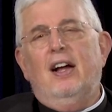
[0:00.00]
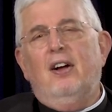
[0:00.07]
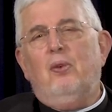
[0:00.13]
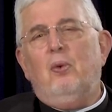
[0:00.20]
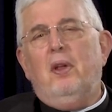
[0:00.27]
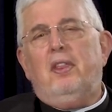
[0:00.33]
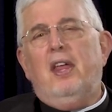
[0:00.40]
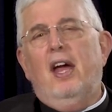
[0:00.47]

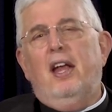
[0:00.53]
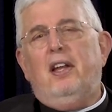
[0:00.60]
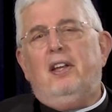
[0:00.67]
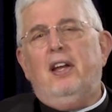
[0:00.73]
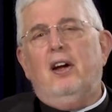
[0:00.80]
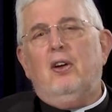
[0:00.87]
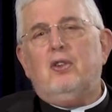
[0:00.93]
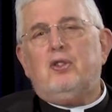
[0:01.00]
what that
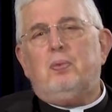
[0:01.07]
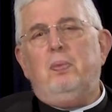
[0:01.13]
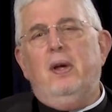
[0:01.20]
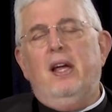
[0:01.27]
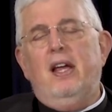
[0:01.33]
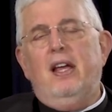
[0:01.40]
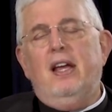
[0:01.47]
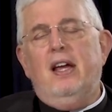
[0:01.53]
tells
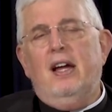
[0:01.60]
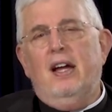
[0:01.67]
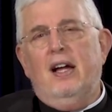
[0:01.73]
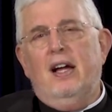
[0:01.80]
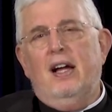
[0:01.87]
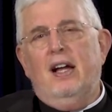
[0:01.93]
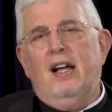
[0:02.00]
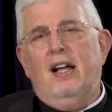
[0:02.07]
me
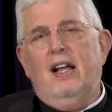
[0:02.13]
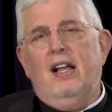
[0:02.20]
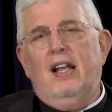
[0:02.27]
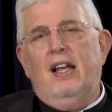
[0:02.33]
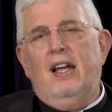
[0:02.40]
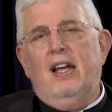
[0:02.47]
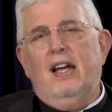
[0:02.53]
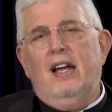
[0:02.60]

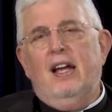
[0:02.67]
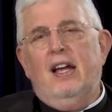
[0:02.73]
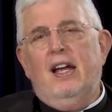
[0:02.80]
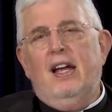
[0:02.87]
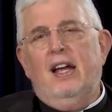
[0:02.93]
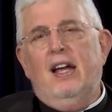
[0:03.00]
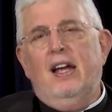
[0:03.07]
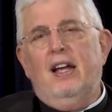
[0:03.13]

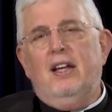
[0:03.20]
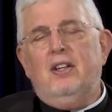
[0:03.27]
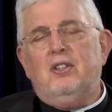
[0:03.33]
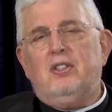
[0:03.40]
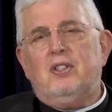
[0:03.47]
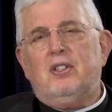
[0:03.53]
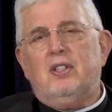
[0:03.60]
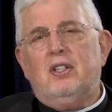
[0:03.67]

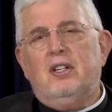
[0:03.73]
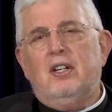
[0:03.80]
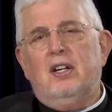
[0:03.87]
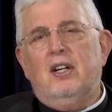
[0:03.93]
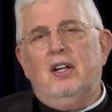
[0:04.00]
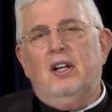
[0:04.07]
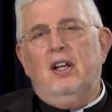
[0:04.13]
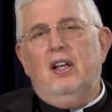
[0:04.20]
is
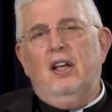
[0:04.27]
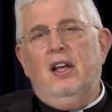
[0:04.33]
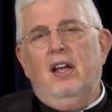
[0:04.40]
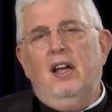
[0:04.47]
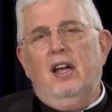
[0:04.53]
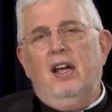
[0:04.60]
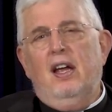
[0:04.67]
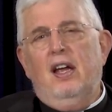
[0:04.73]

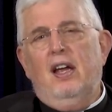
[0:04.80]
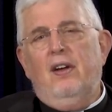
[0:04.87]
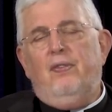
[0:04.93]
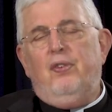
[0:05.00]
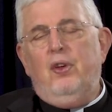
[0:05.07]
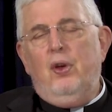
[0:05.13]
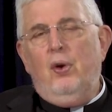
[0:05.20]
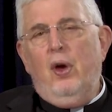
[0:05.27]

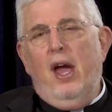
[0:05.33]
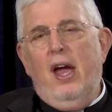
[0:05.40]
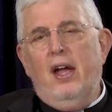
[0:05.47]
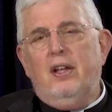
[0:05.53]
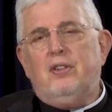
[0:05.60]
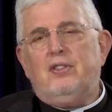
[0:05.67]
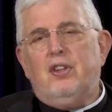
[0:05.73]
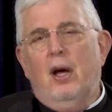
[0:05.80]
if you
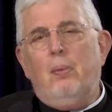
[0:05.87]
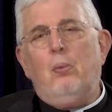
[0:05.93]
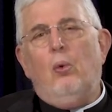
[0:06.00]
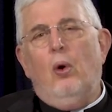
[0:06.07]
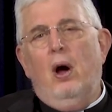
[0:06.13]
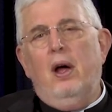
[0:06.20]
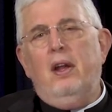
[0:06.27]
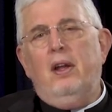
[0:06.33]
had
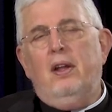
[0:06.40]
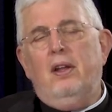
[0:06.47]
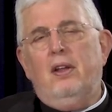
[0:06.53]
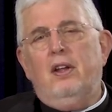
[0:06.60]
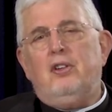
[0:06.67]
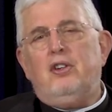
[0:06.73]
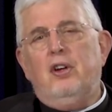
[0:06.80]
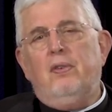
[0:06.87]
someone
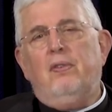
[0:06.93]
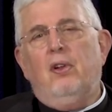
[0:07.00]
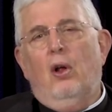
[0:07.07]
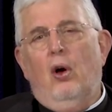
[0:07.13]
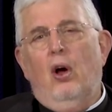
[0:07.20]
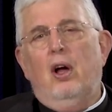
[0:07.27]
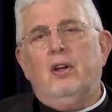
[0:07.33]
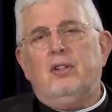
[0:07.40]
that you've
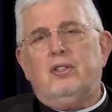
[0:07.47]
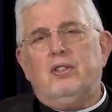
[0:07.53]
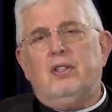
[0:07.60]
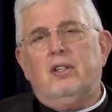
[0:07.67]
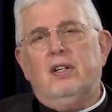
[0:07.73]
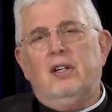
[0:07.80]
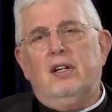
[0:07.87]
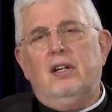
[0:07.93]
lost,
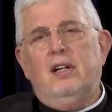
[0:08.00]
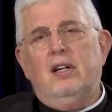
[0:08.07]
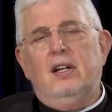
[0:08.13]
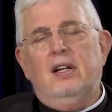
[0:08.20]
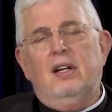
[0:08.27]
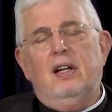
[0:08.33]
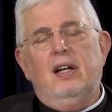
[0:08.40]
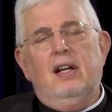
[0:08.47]

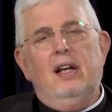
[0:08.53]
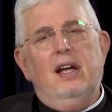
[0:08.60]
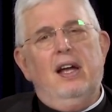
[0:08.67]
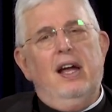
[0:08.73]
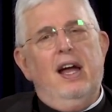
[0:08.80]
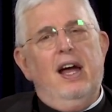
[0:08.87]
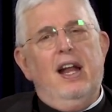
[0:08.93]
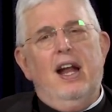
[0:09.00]

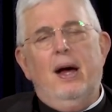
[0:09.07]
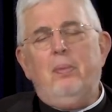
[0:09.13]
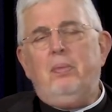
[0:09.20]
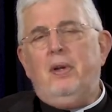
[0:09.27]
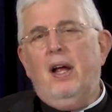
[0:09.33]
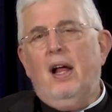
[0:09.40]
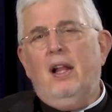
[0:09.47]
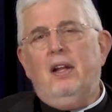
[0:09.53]
and I'm
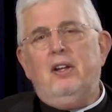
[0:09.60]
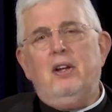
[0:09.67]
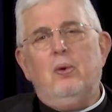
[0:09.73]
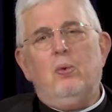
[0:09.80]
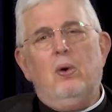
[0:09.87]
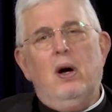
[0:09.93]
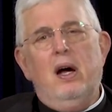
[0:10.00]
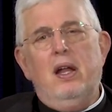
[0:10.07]
telling you
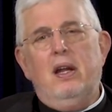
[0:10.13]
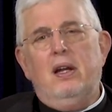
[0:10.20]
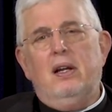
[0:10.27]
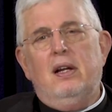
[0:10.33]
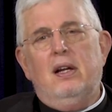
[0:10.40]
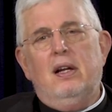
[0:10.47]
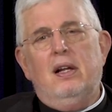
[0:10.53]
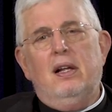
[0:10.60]
what,
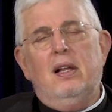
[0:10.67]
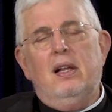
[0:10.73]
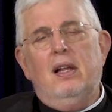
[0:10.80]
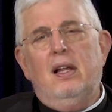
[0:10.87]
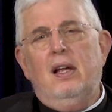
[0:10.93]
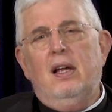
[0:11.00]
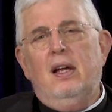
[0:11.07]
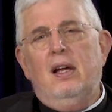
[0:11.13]

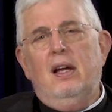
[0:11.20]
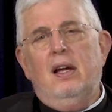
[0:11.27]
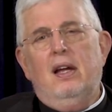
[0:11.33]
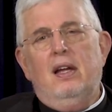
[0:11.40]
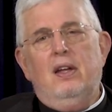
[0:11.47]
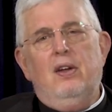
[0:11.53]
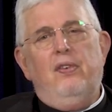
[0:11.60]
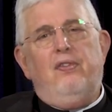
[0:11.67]

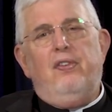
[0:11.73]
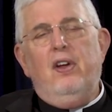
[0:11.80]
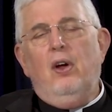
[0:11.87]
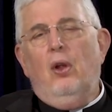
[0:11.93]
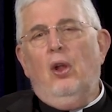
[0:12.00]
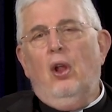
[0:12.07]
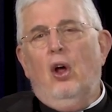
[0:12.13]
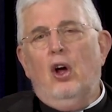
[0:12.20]
you
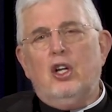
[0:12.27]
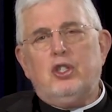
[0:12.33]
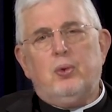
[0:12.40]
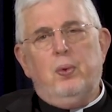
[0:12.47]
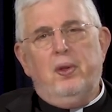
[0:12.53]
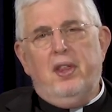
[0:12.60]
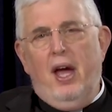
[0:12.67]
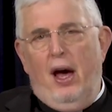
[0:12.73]
feel lost
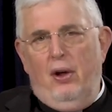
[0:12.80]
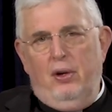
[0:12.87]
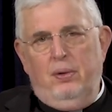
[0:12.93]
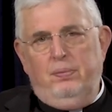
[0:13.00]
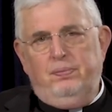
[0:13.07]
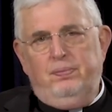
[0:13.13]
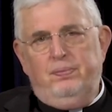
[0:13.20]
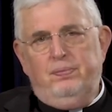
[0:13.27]
without them,